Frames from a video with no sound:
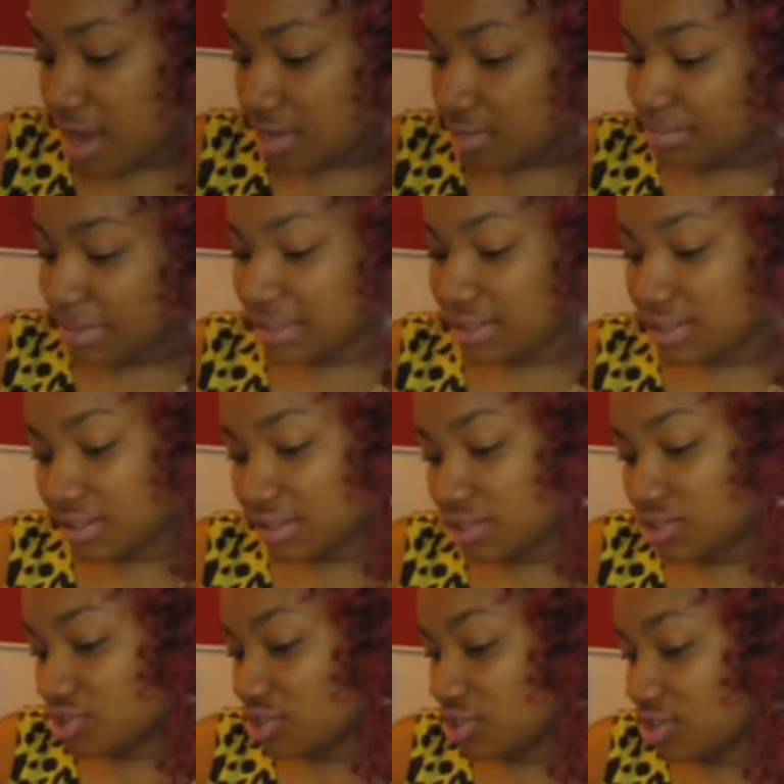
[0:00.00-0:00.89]
and
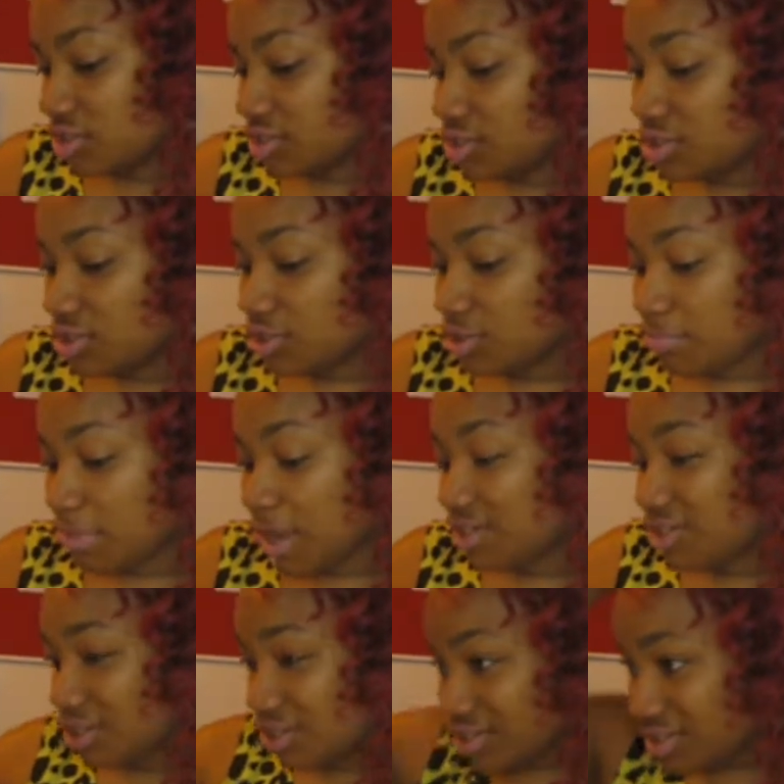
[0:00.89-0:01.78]
basically just continue.
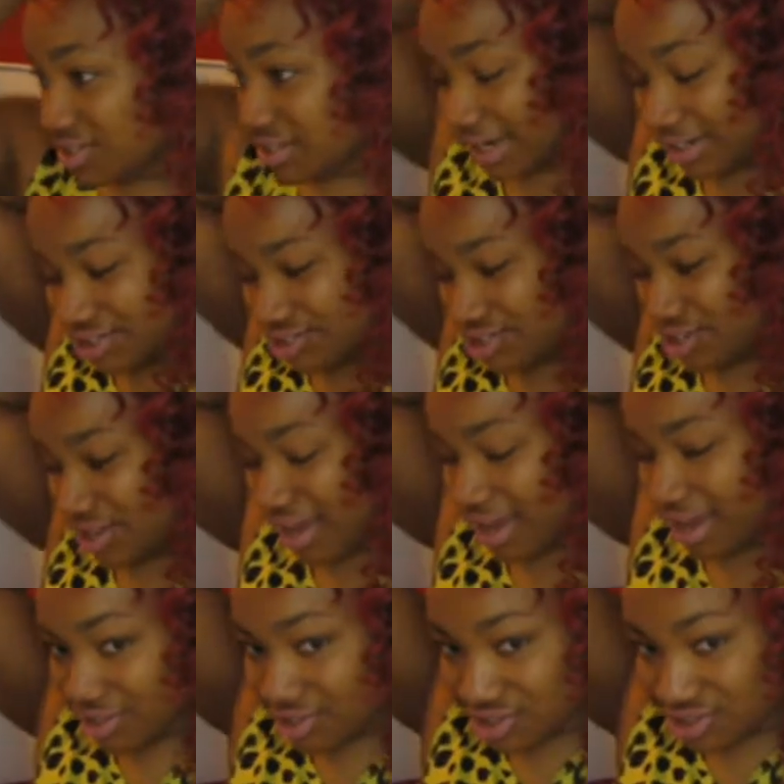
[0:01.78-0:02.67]
Make sure you section your
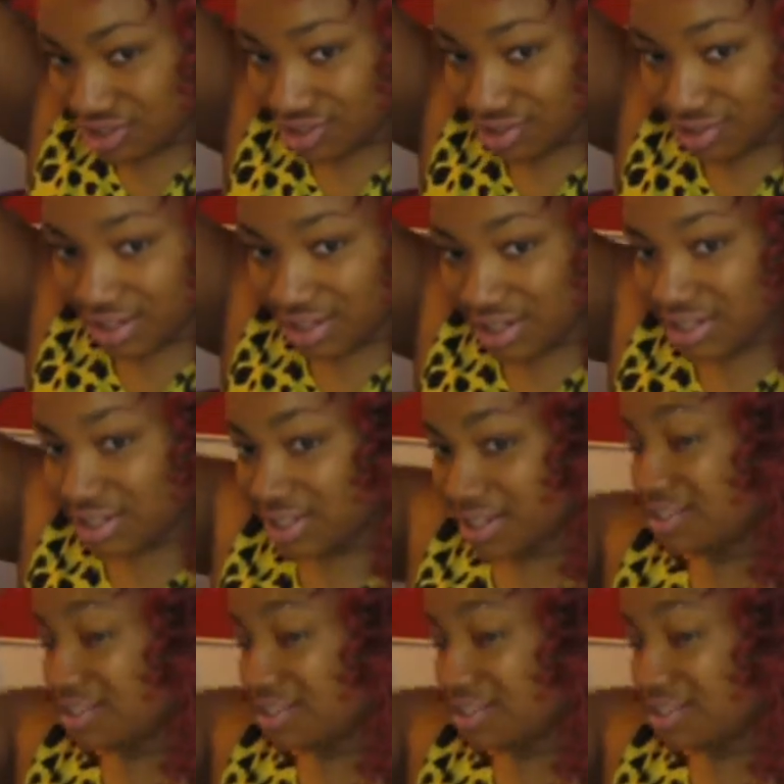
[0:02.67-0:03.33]
hair just so that it's